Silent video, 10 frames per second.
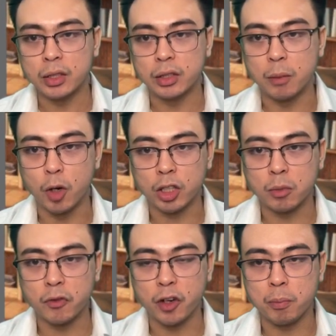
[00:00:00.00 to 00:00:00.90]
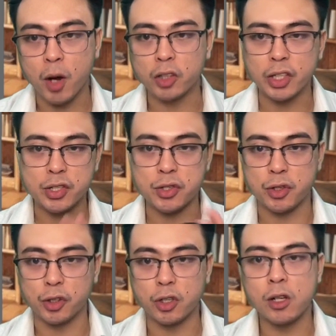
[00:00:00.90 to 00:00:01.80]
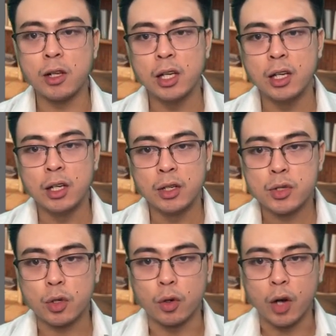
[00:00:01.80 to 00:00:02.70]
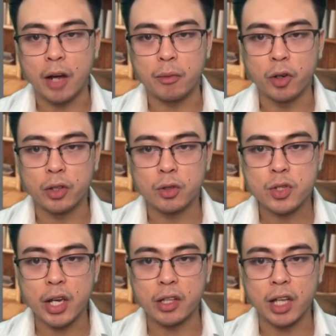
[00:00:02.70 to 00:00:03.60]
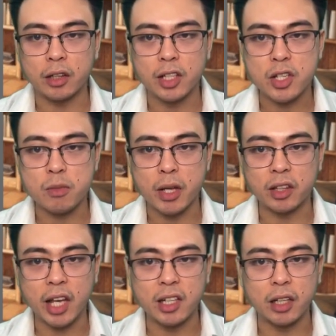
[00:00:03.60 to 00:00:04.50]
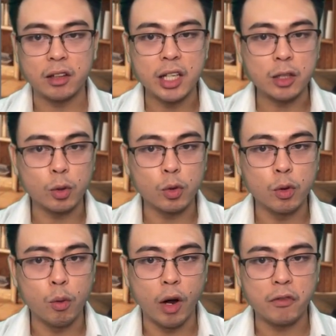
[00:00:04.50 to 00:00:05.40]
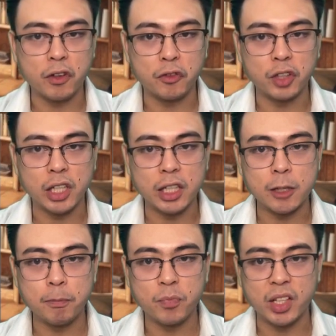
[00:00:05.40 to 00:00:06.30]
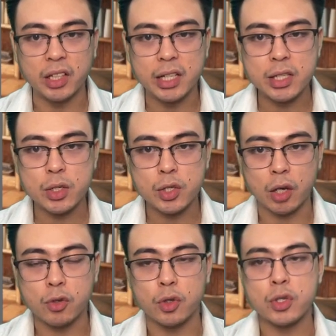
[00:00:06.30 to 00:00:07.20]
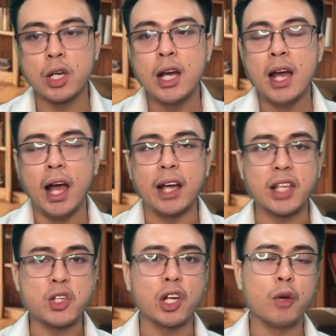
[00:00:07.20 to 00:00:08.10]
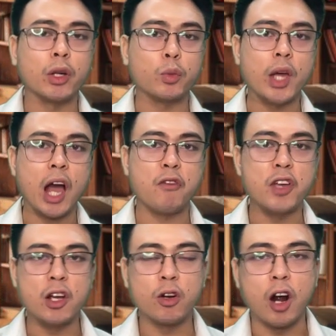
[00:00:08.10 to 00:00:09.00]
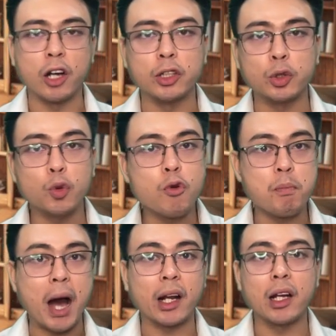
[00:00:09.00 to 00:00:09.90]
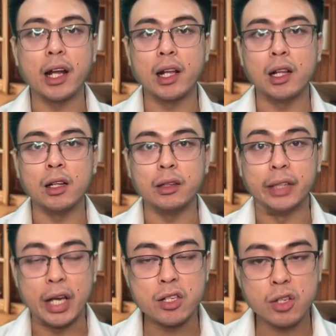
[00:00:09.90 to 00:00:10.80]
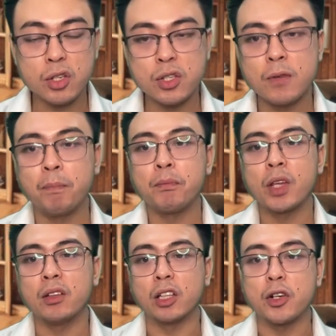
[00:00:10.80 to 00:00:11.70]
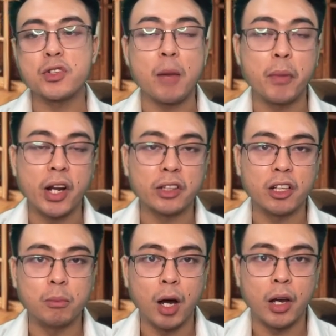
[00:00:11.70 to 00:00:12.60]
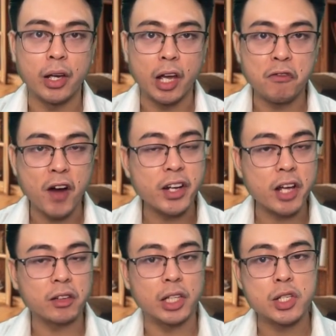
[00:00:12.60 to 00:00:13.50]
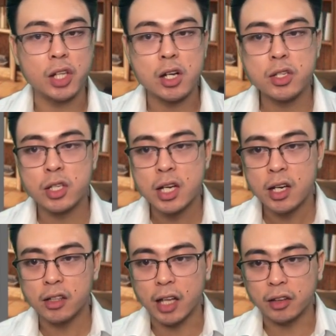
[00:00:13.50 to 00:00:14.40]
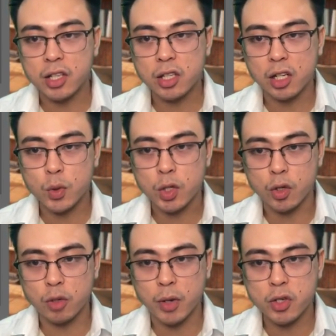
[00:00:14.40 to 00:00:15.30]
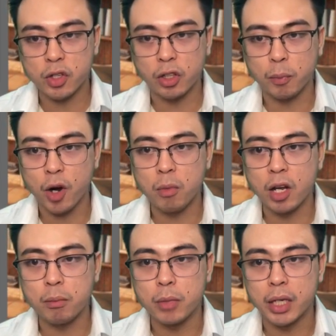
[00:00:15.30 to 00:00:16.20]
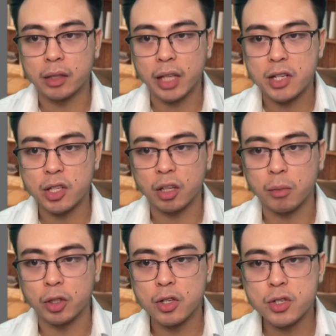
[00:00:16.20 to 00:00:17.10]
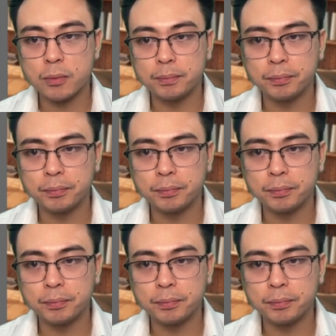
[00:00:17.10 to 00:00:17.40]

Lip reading: The bottom of your pot is a circle. So I'm going to say that this is maintained at T2 150 degrees Celsius. Essentially, what we have here are two parallel disks that are separated by a finite distance. That distance was also mentioned in the problem, being 10 centimeters.